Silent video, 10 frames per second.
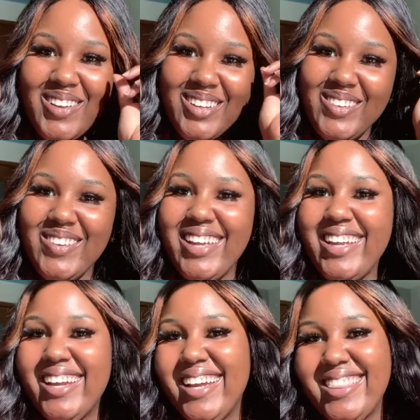you're new
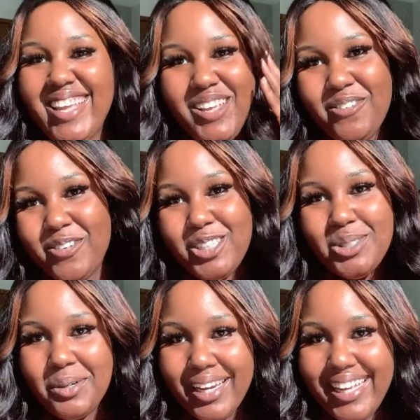here, thank you for
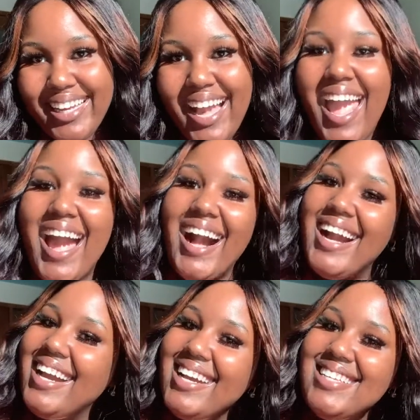joining
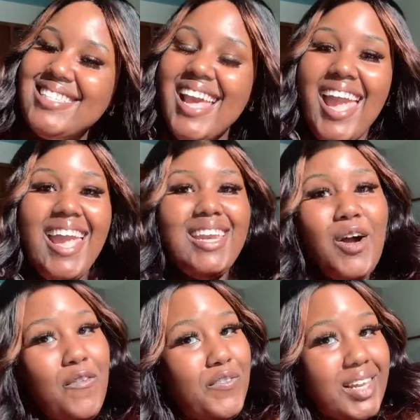us, and
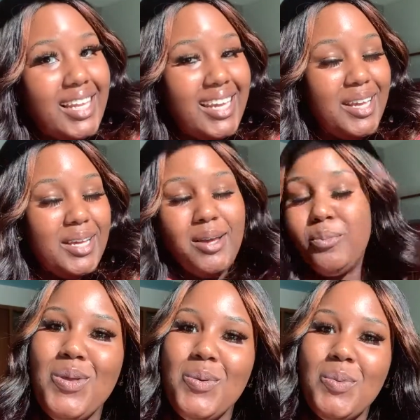hopefully
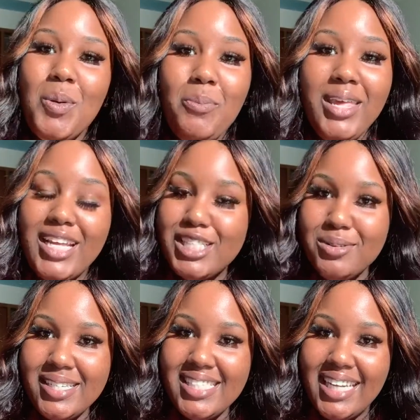you will be
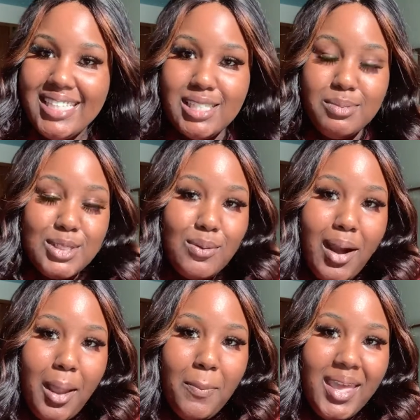interested in
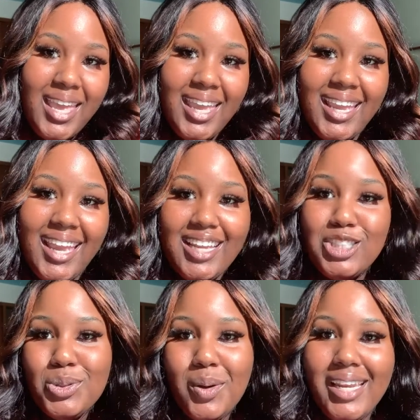subscribing and
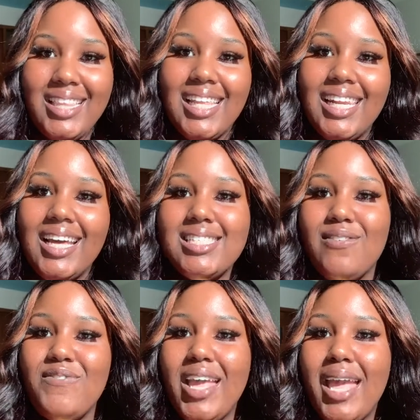joining the Lux
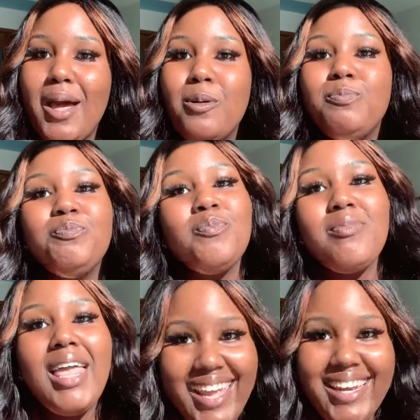fam.
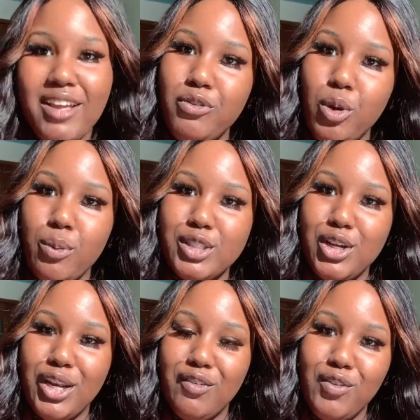And if you're a
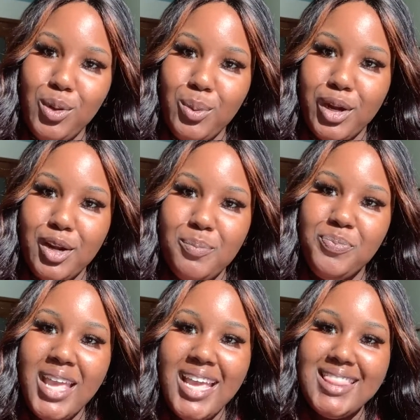returning viewer,
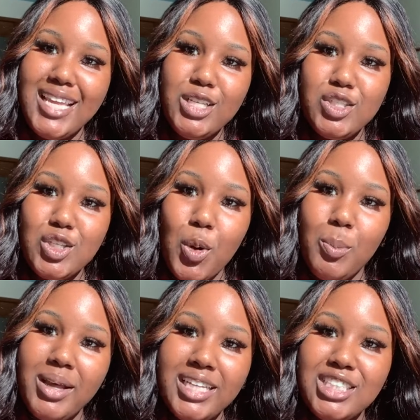thank you so
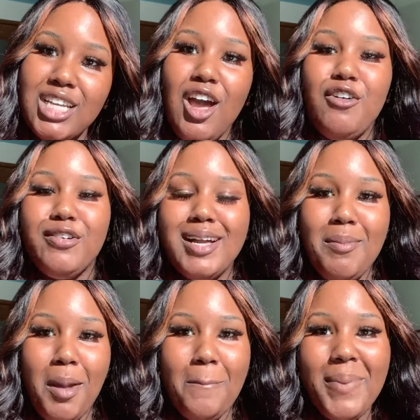much for
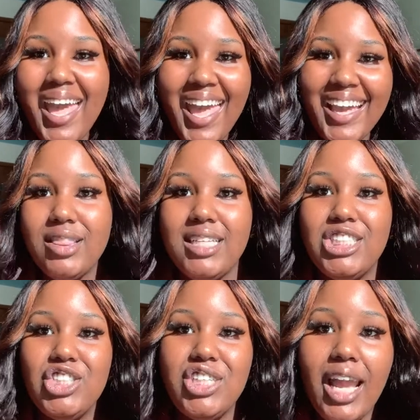coming back. In this
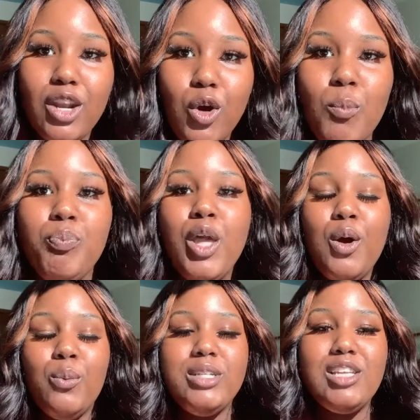channel,
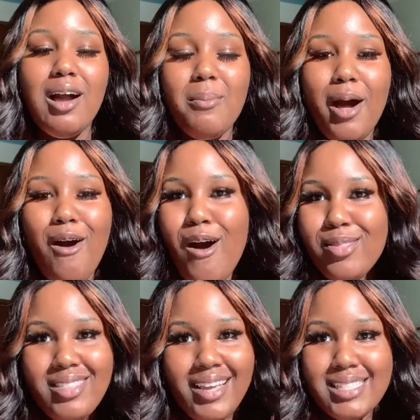we talk about all
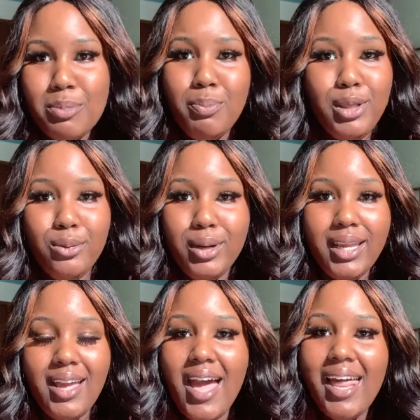things
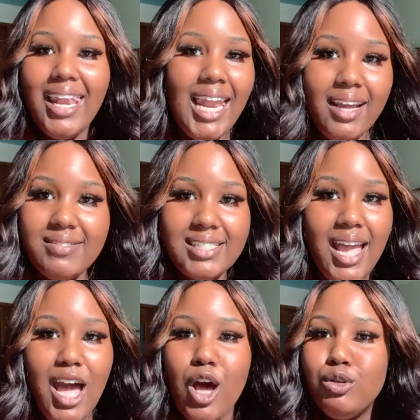beauty,
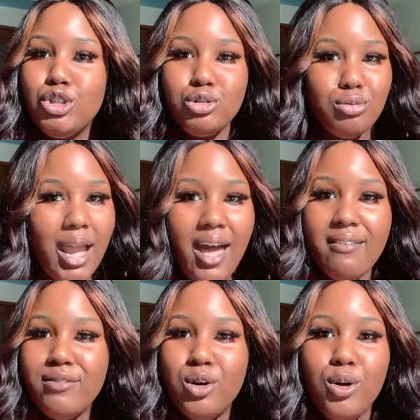lifestyle,
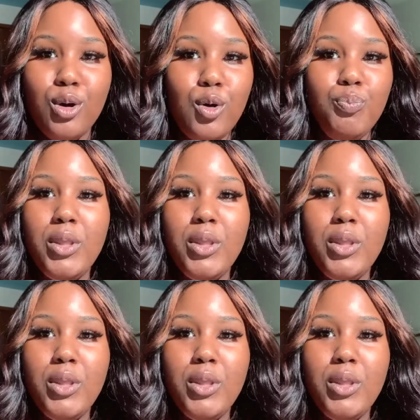travel,